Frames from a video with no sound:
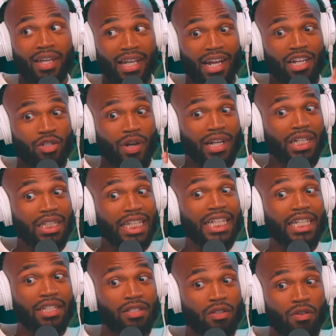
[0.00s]
and I try to
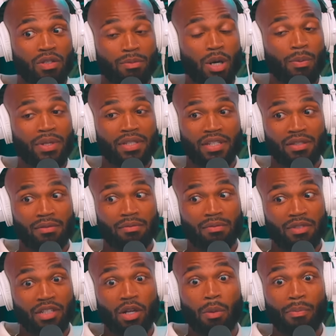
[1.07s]
lean into those moments as,
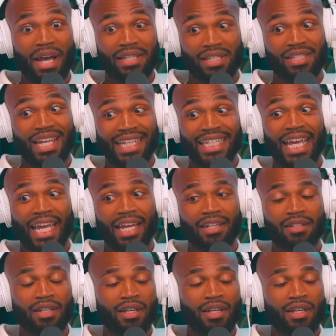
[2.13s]
you know, best as I can.